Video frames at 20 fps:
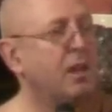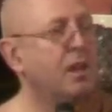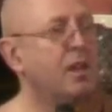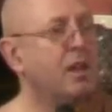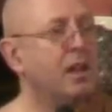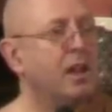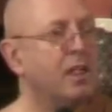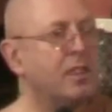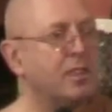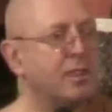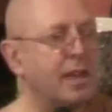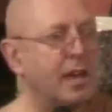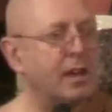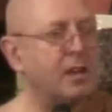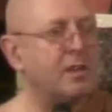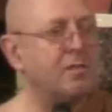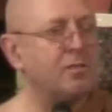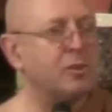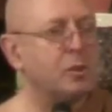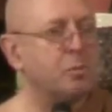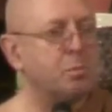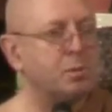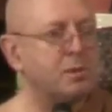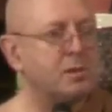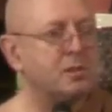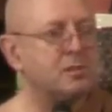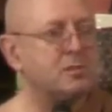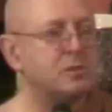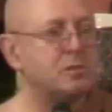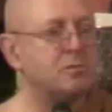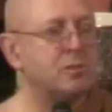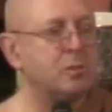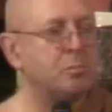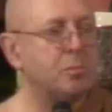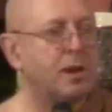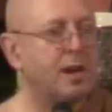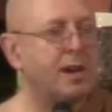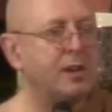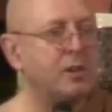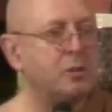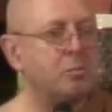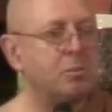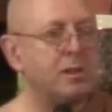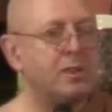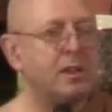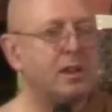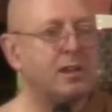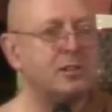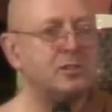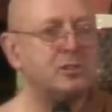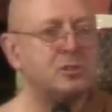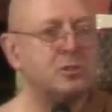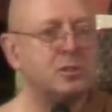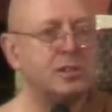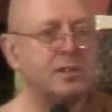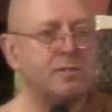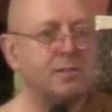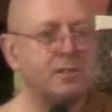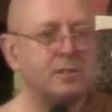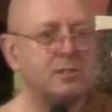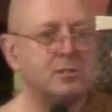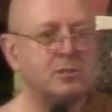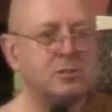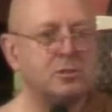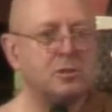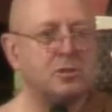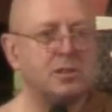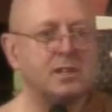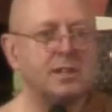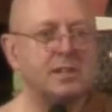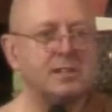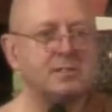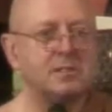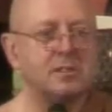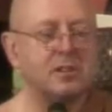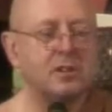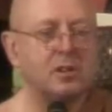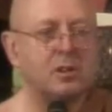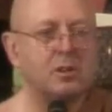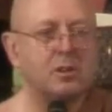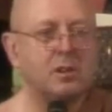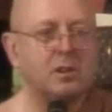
and thank you for the person who reminded me that I should have given this talk years ago,